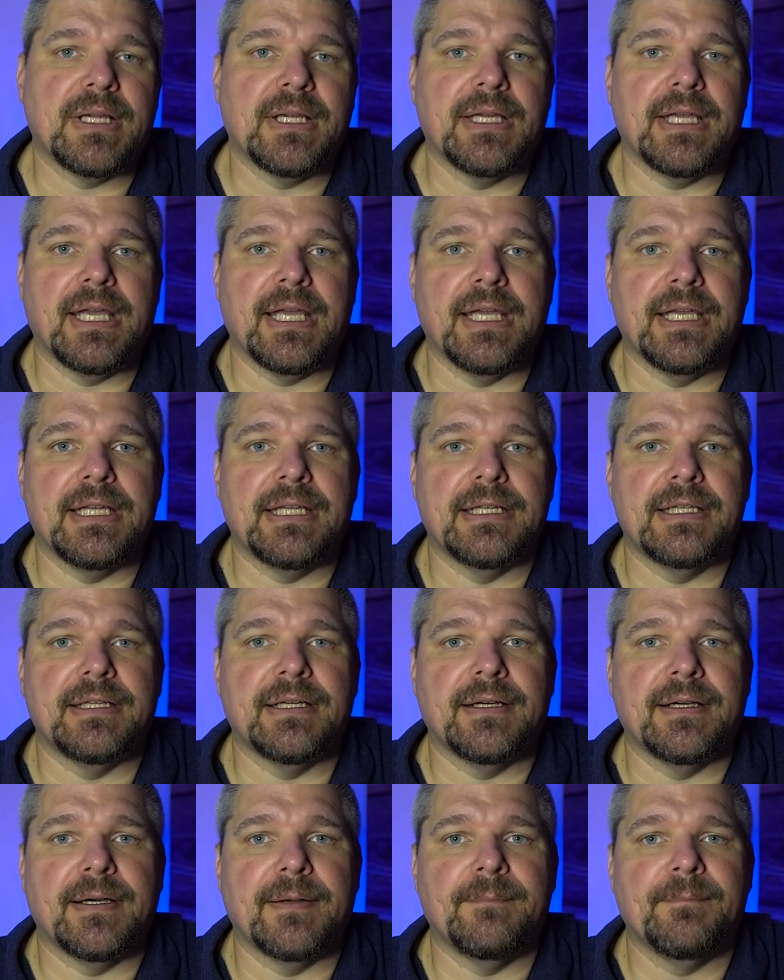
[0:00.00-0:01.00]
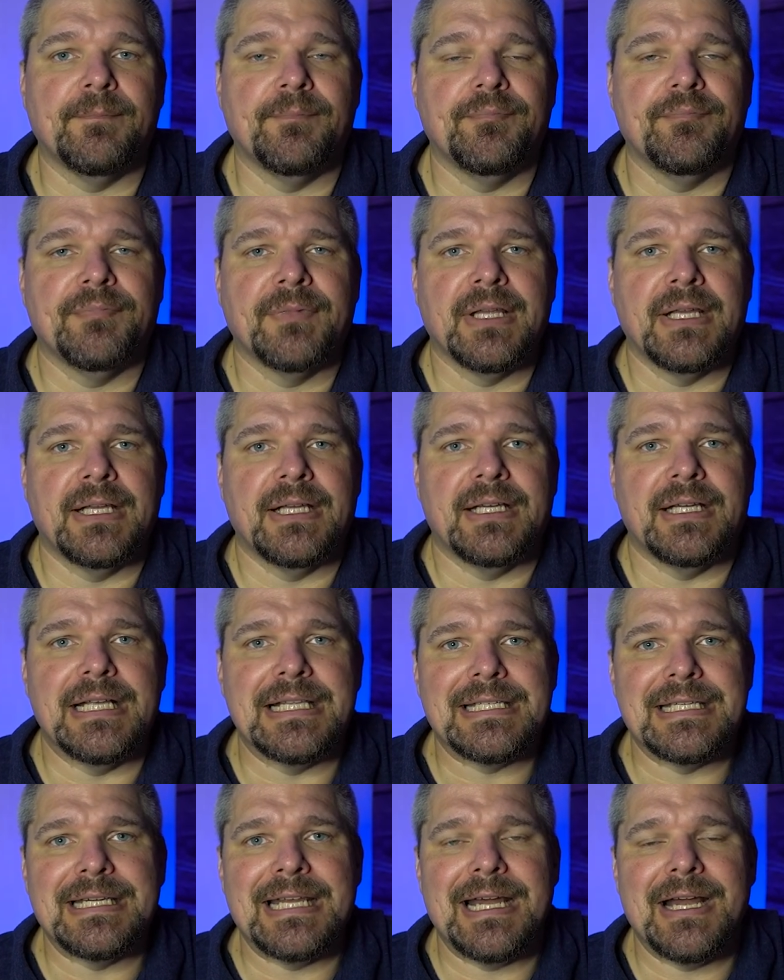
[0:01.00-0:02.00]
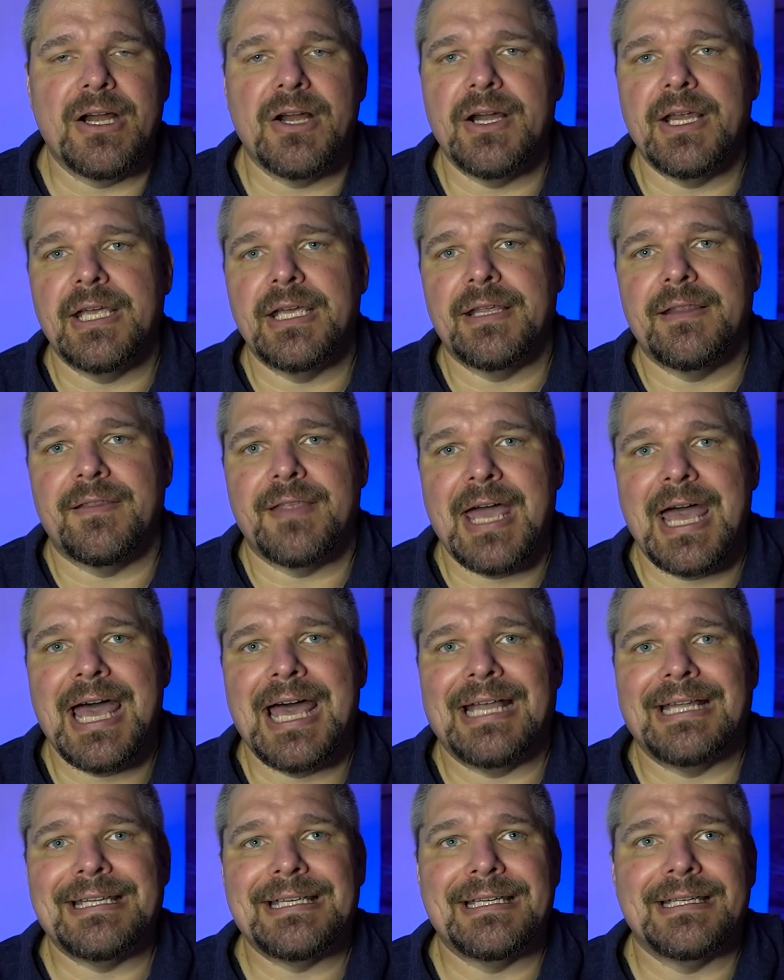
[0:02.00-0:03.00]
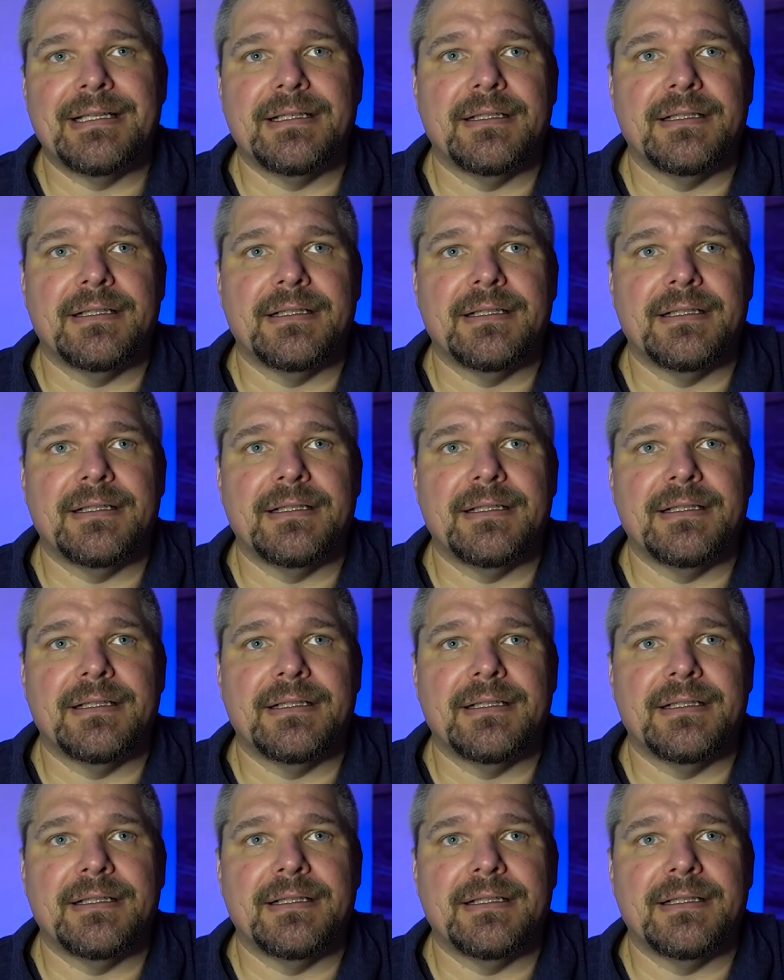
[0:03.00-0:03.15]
and it's an area that